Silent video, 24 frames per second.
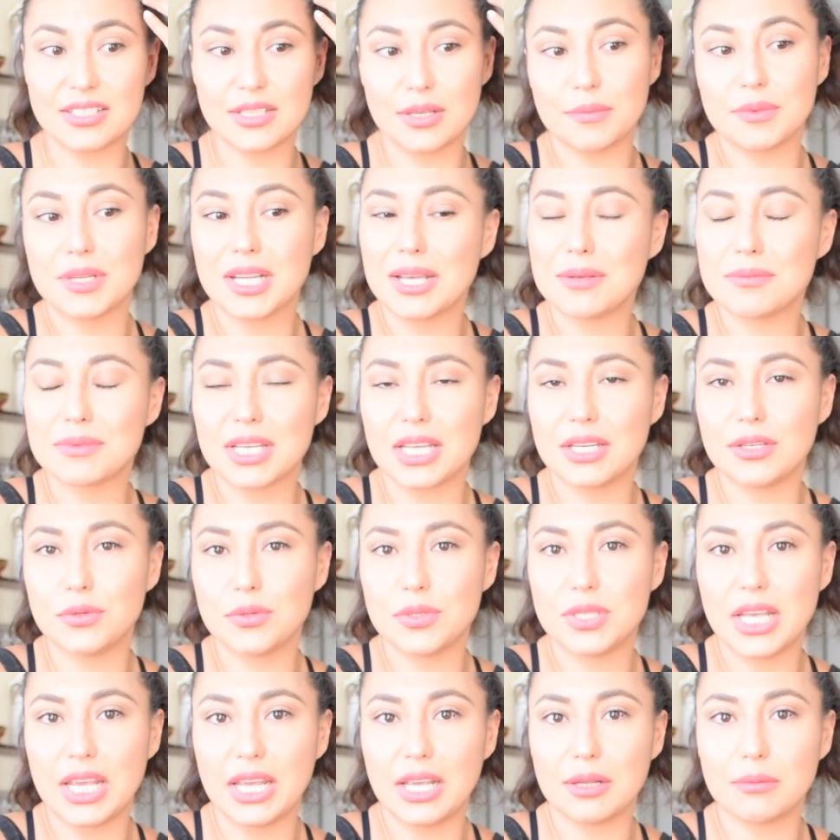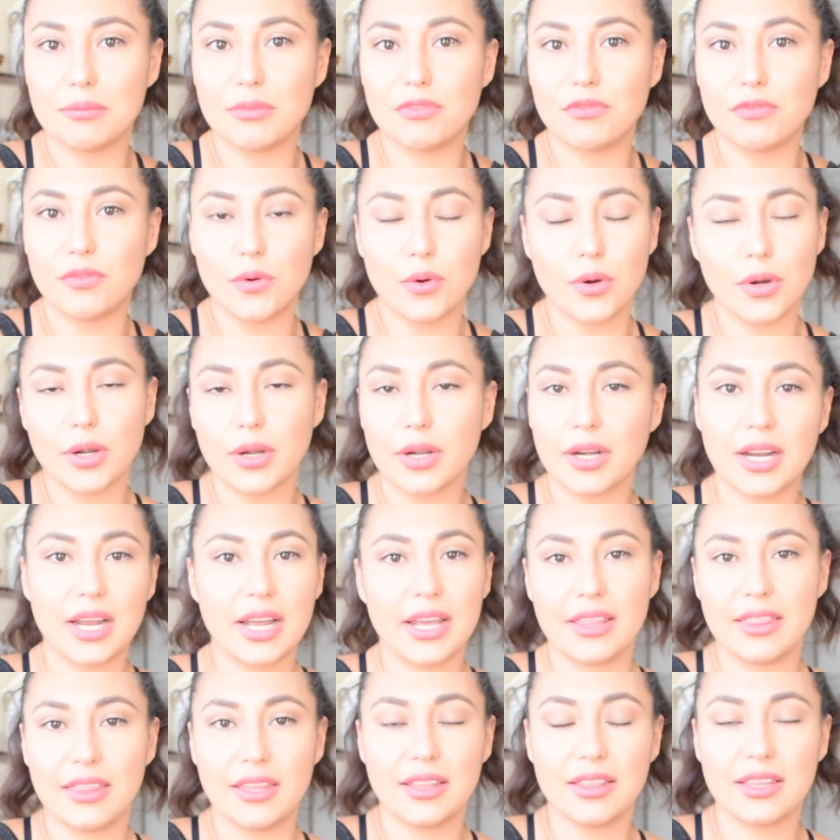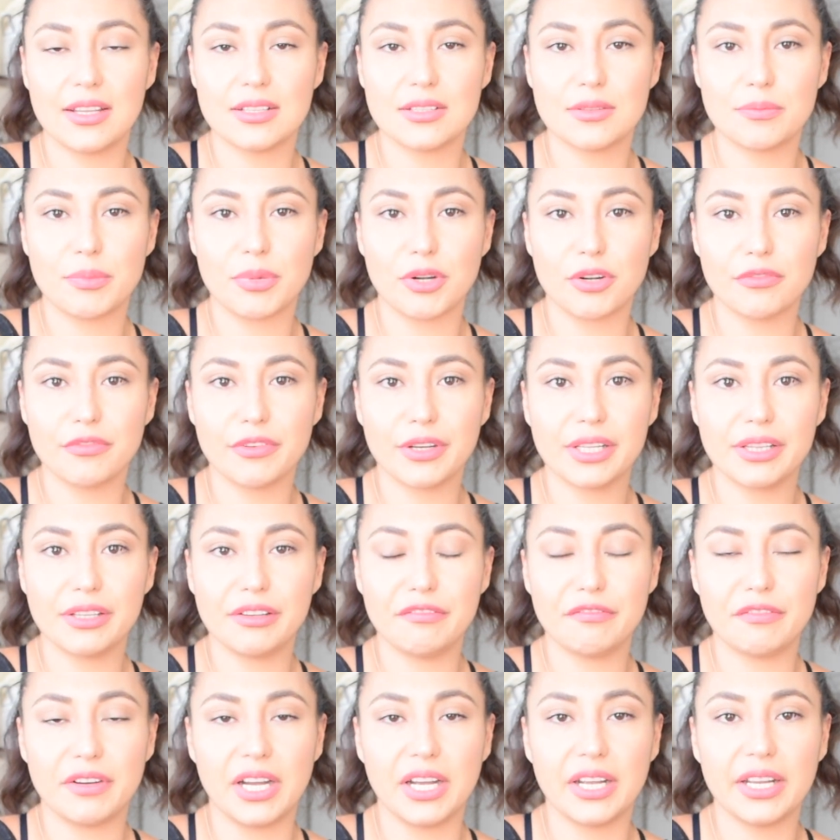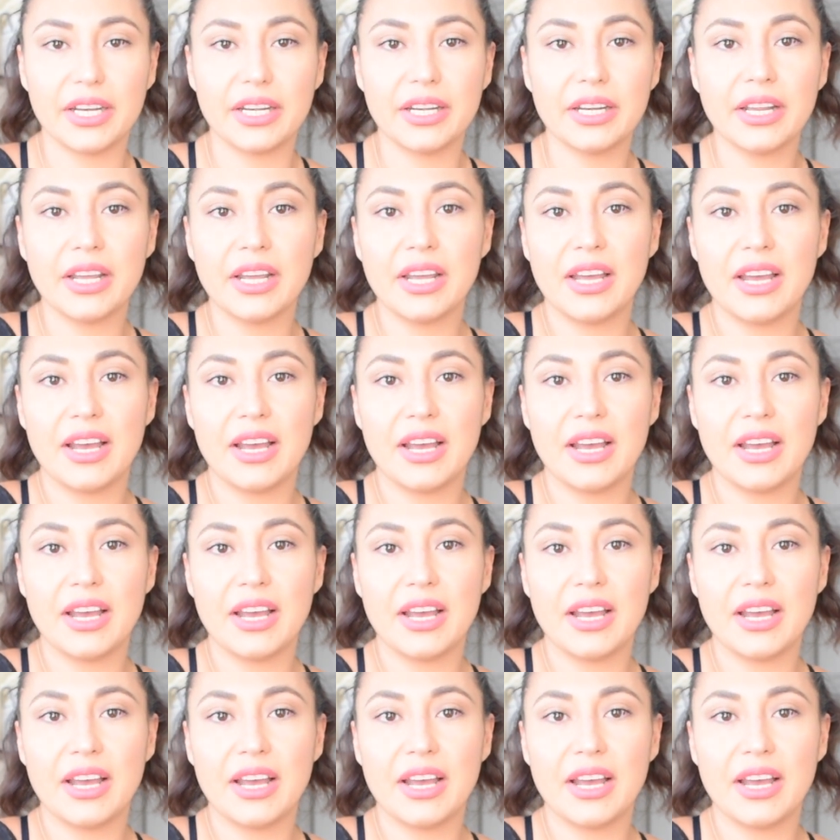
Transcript: Sometimes I do take it before. I think that's perfectly fine.